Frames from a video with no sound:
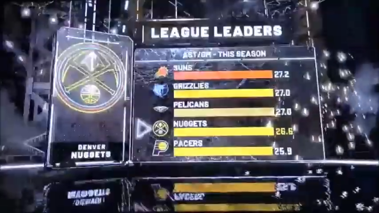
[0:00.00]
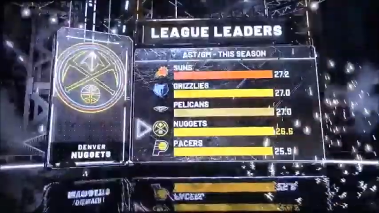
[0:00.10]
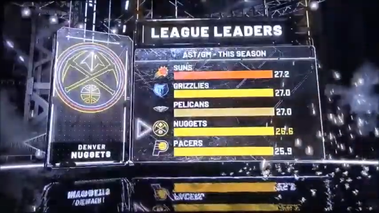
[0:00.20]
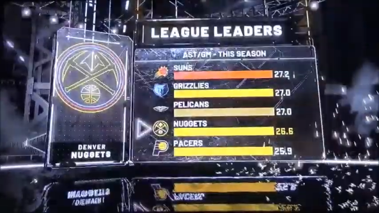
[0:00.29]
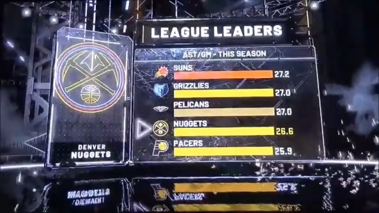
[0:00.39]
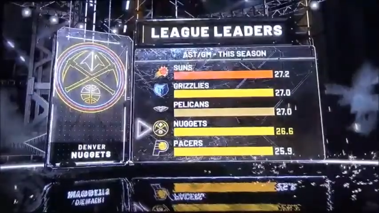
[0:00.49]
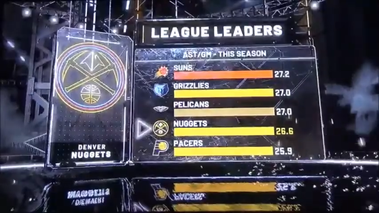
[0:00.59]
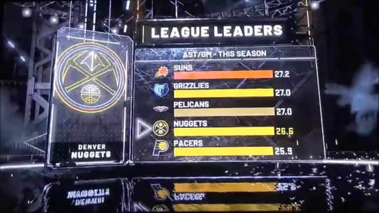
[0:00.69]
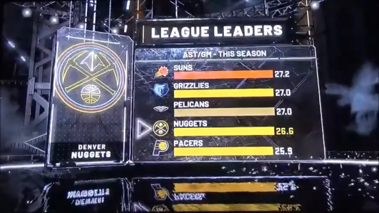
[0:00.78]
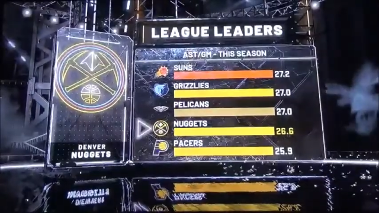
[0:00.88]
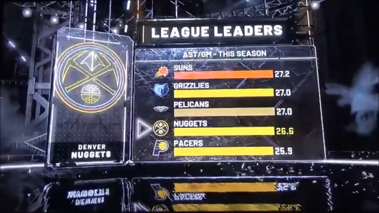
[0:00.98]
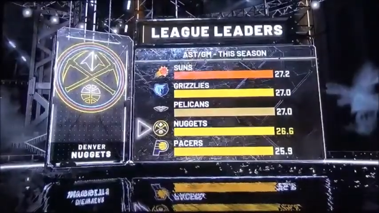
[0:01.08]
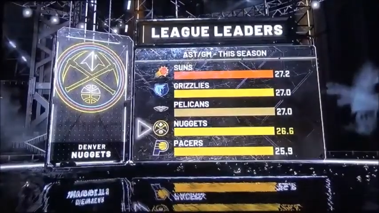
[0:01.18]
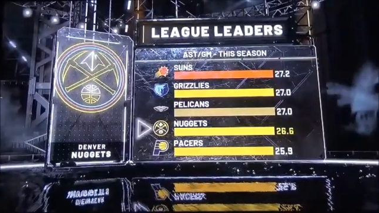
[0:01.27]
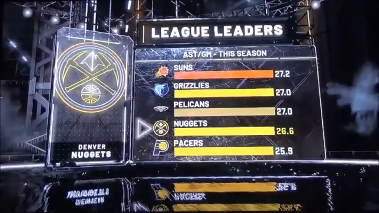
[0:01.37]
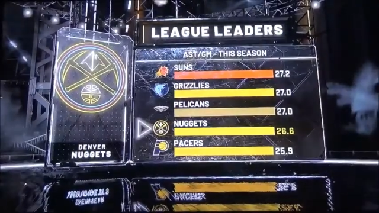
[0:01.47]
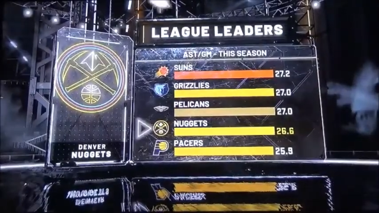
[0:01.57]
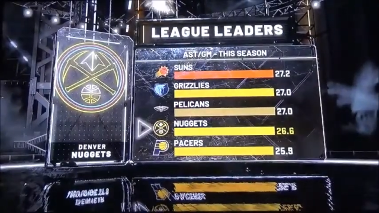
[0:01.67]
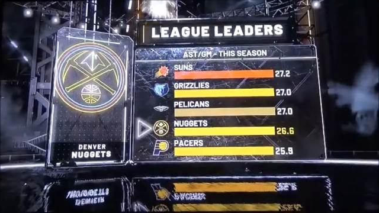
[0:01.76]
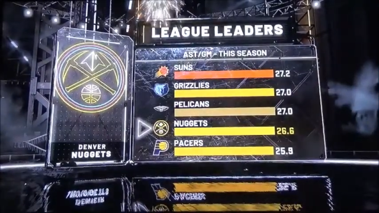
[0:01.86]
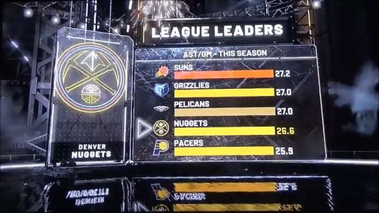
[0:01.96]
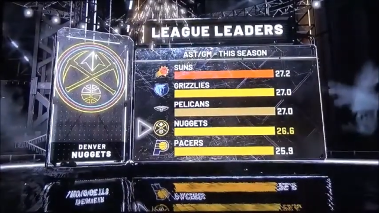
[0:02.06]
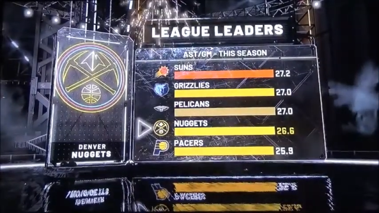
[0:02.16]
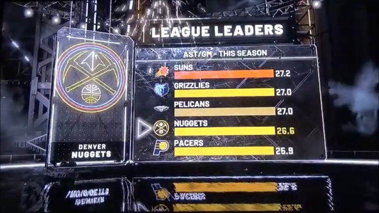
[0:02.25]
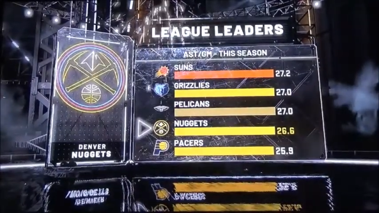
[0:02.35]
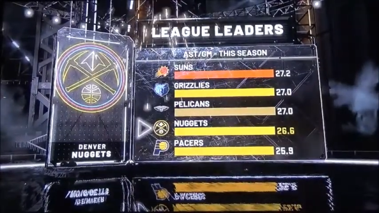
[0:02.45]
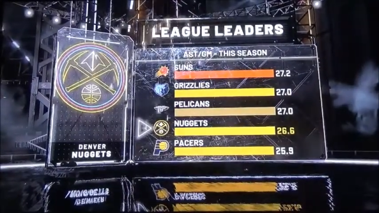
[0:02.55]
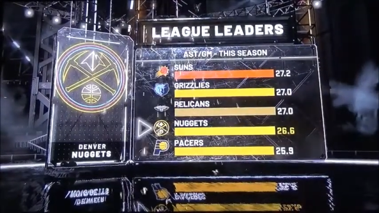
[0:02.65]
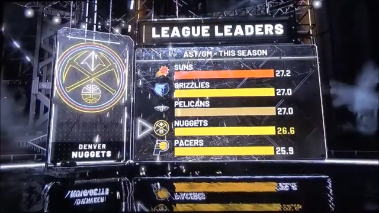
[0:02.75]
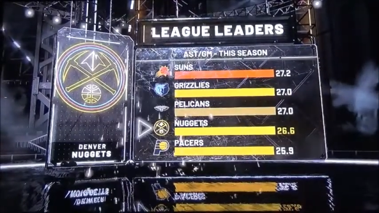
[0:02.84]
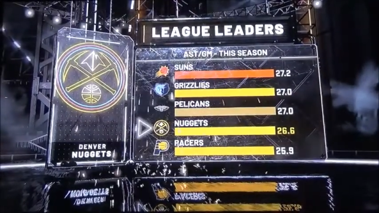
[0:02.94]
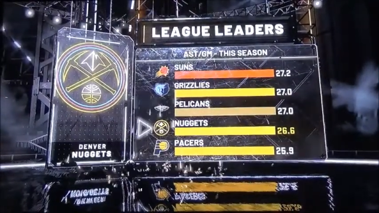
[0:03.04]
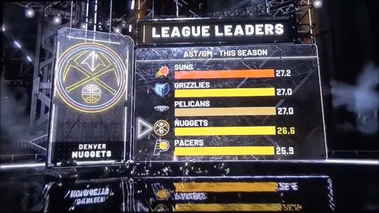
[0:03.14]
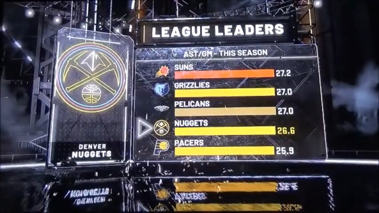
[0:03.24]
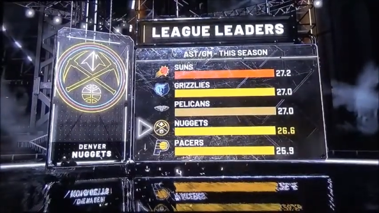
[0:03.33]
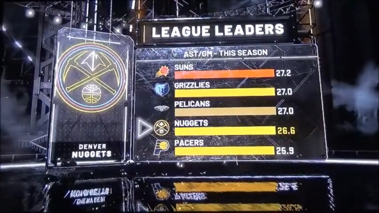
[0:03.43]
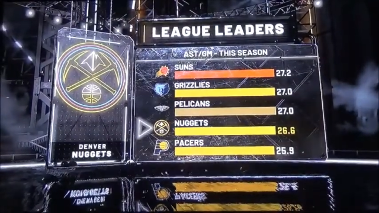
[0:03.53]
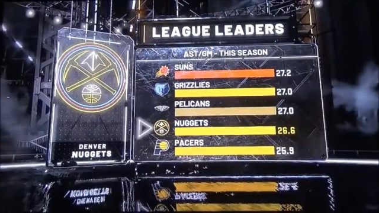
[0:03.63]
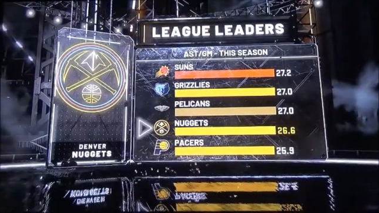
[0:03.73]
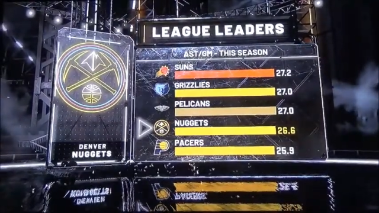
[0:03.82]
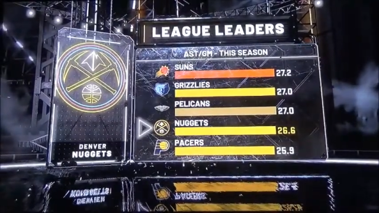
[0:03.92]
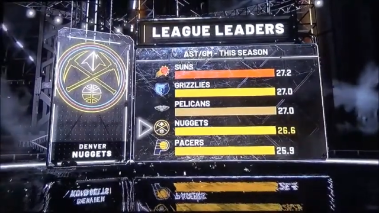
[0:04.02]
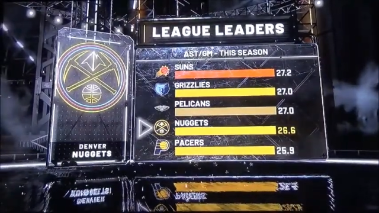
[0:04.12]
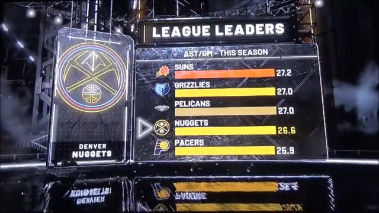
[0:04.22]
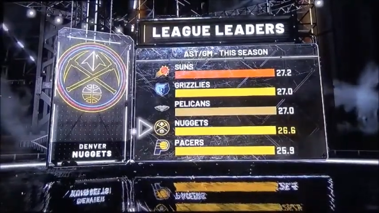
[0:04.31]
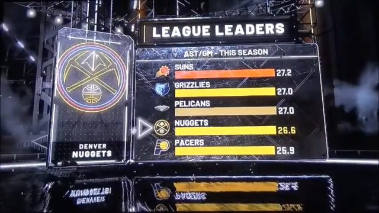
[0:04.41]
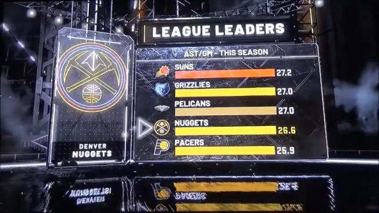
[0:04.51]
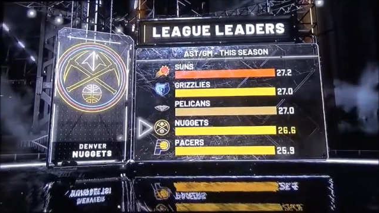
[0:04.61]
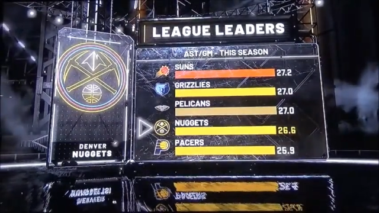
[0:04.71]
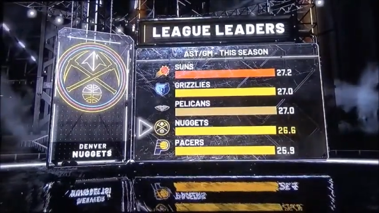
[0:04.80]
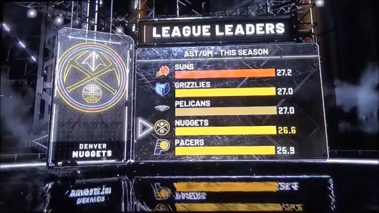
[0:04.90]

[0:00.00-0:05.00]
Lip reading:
[unreadable: no face in view]